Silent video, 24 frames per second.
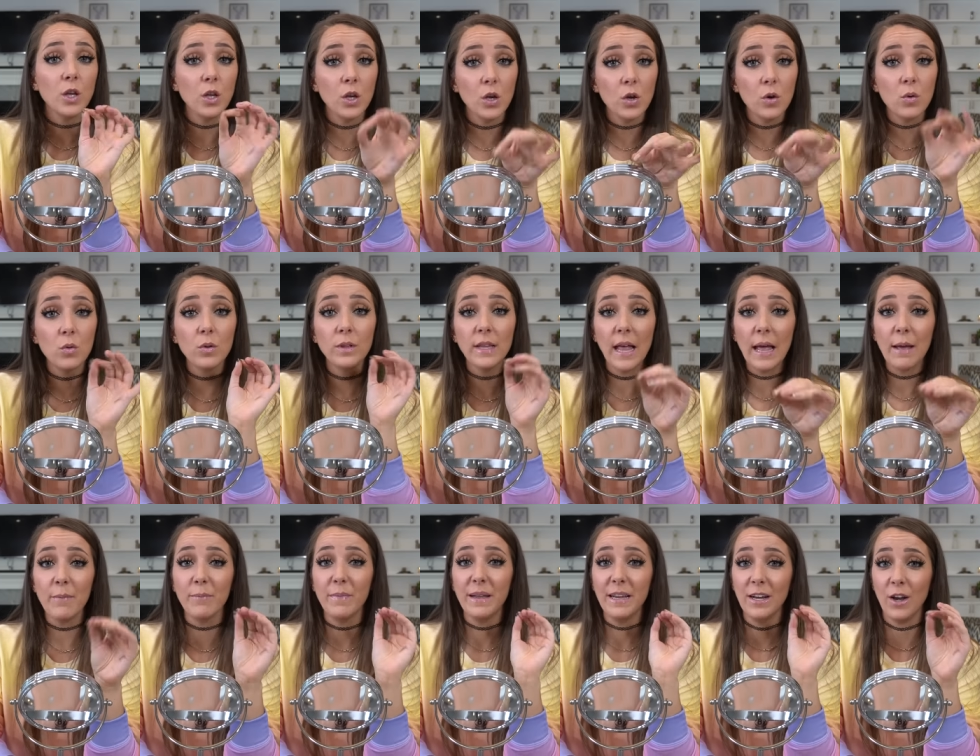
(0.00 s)
You
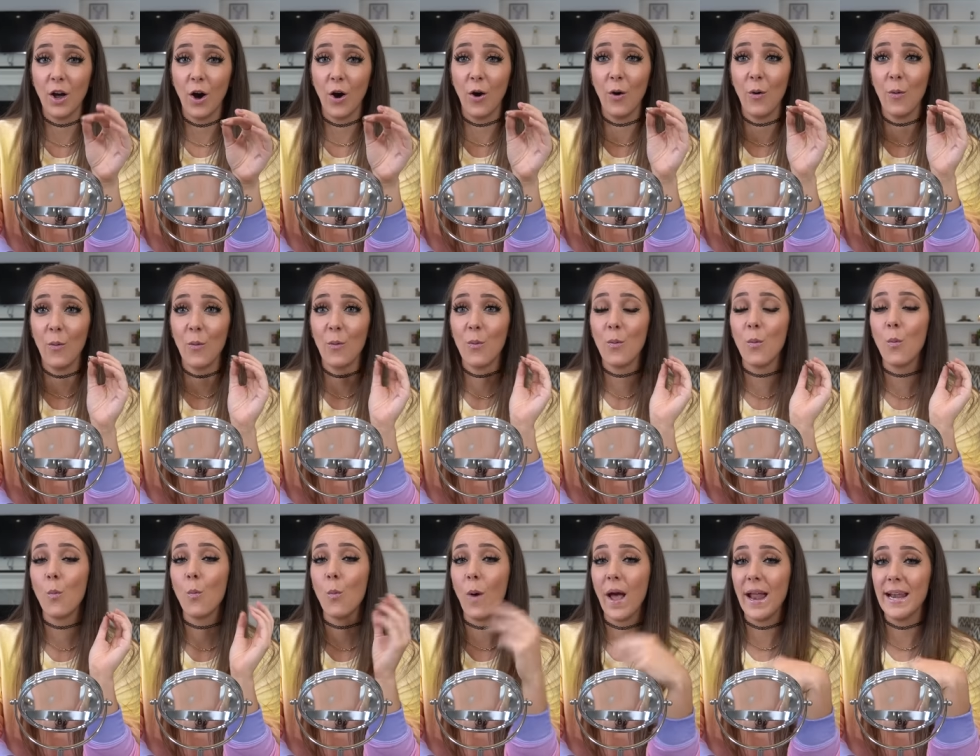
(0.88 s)
let me know
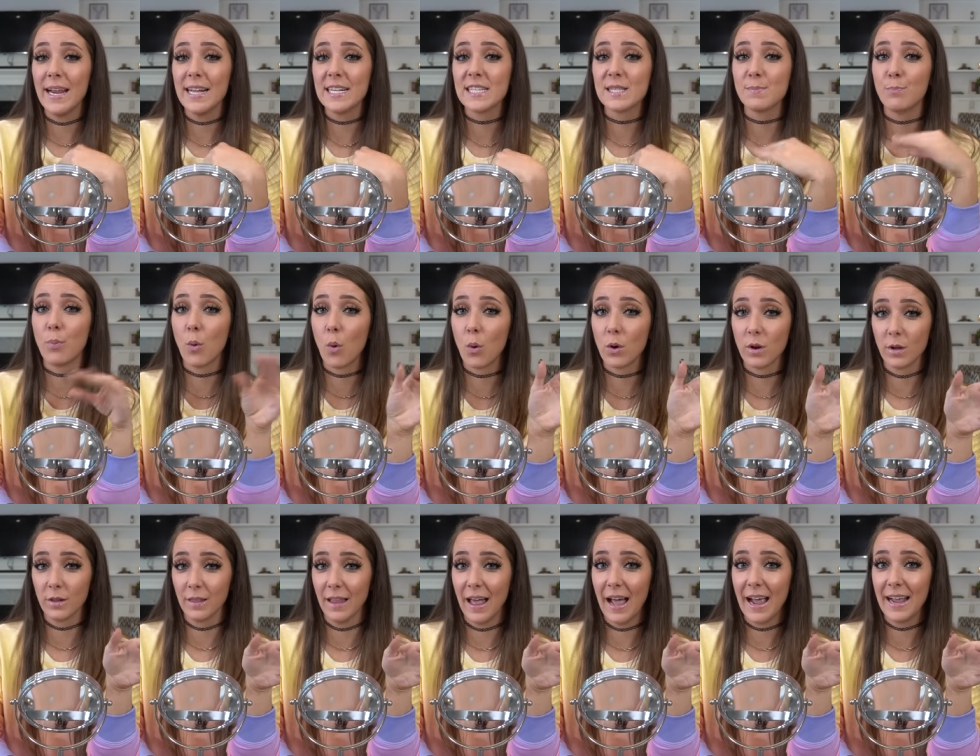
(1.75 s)
when it's
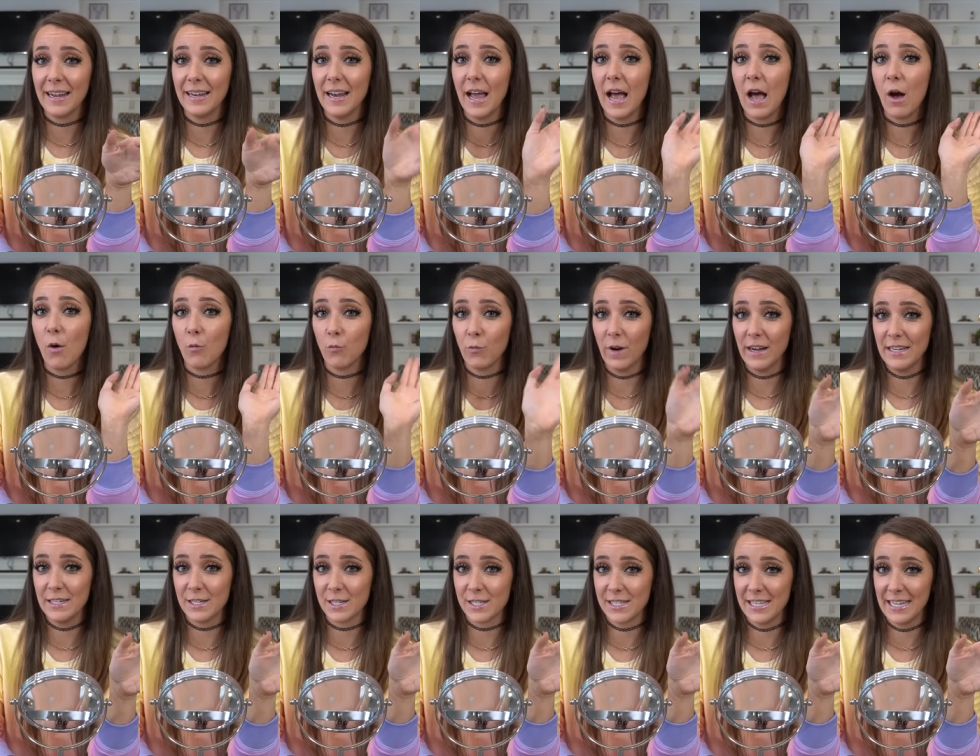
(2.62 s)
borderline
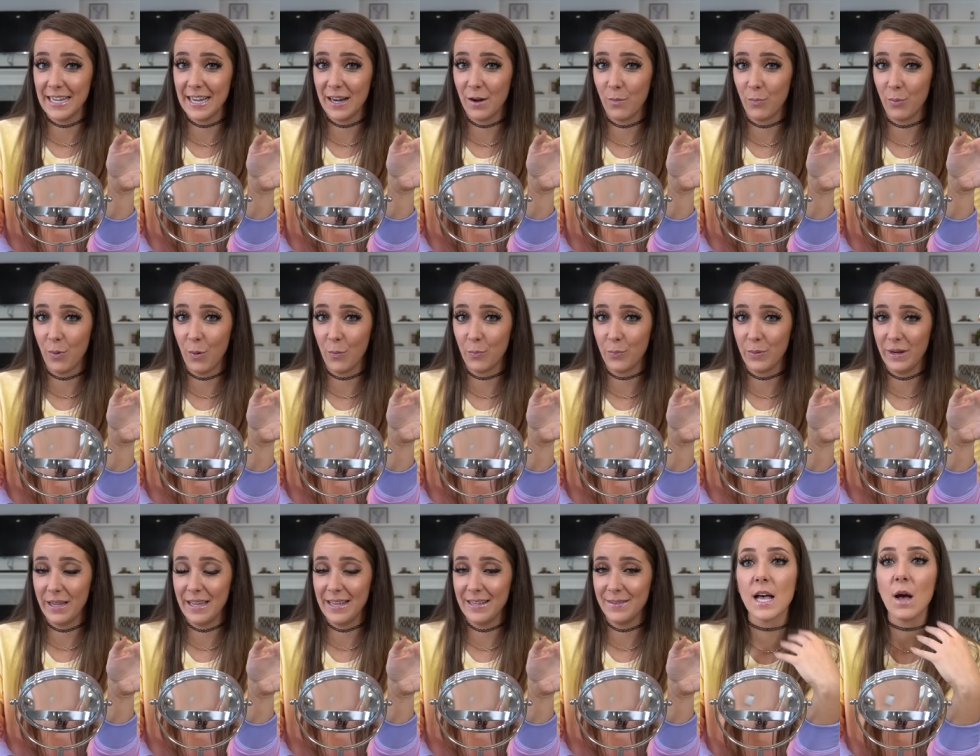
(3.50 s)
outrageously
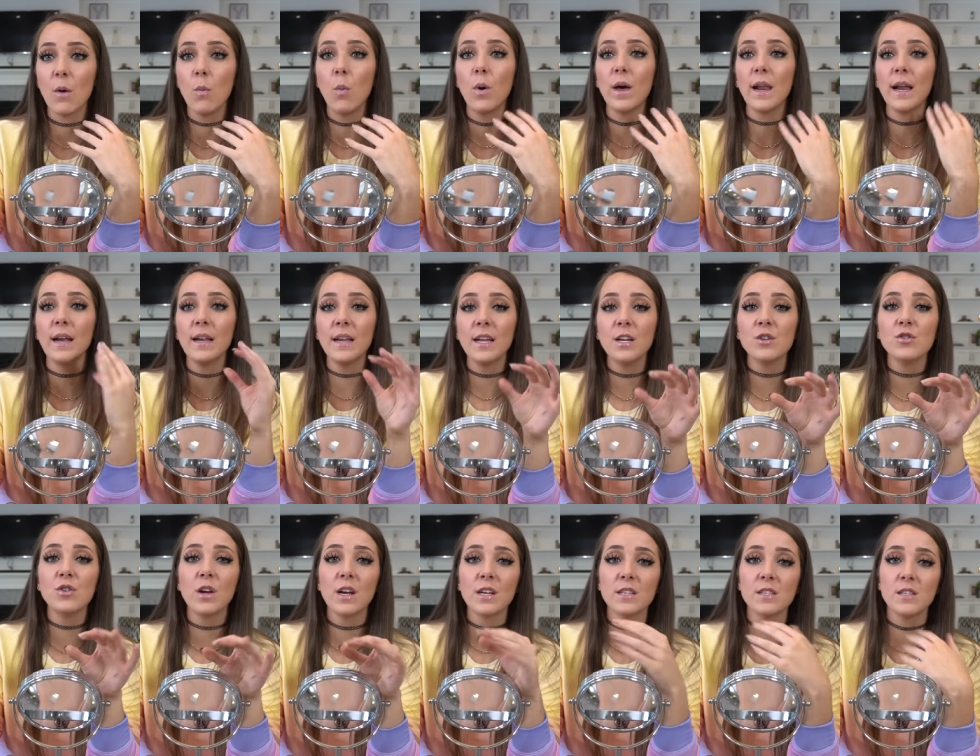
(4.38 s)
inappropriate. What I need
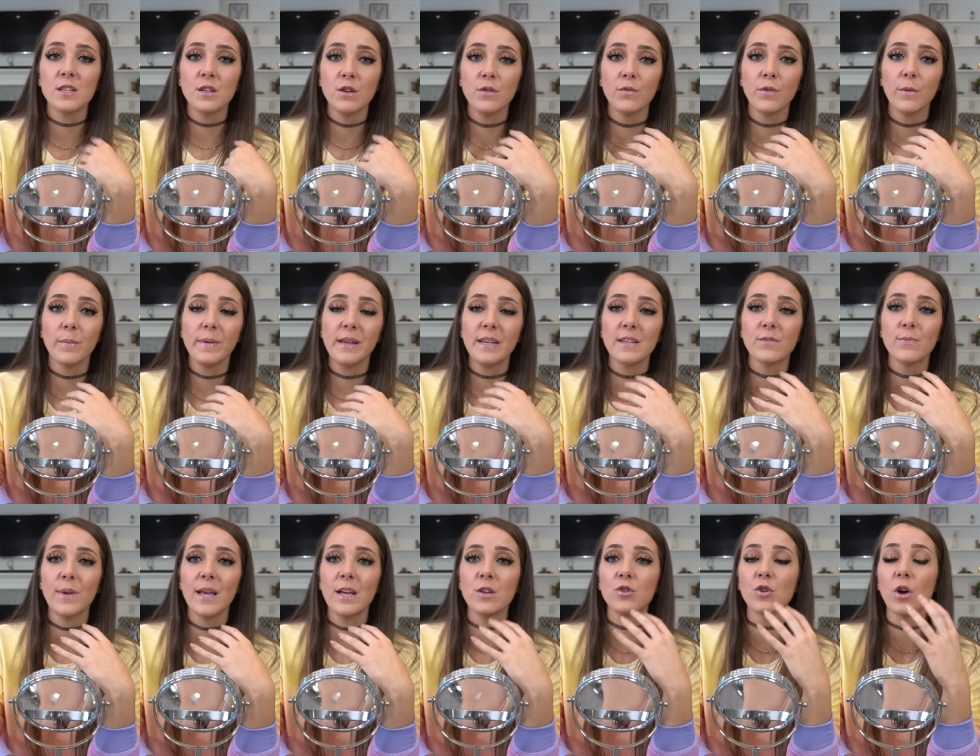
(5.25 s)
you guys to do for me
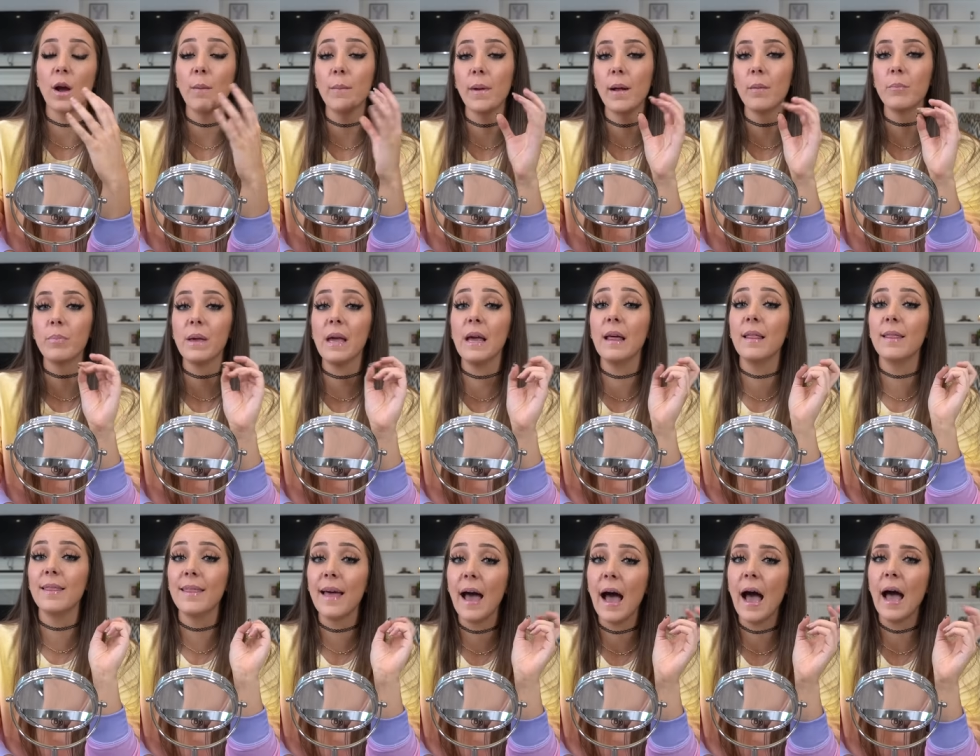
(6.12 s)
is make sure I'm not
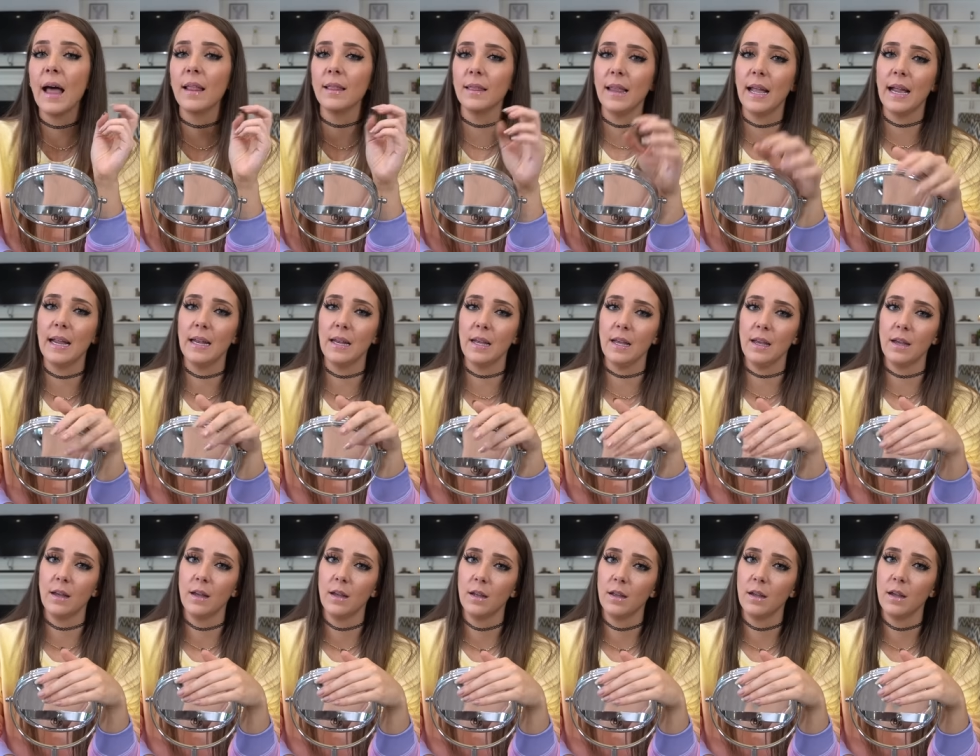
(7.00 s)
being that
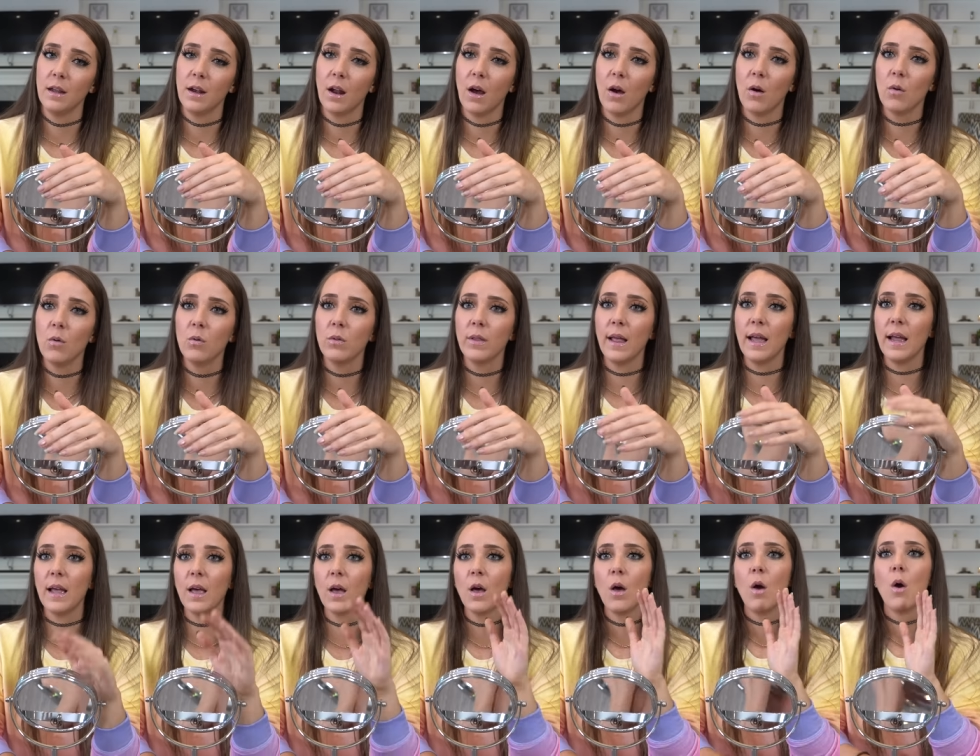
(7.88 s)
lady, you know? Like,